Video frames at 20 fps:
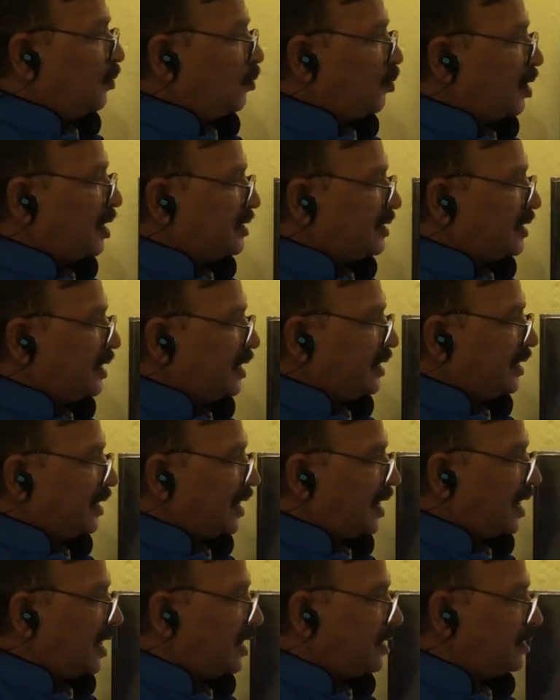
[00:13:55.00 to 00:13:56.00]
one side it
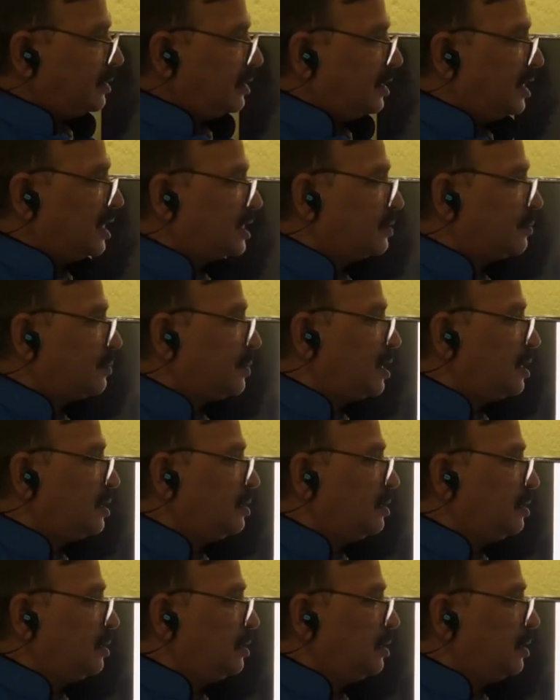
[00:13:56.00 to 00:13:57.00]
has a small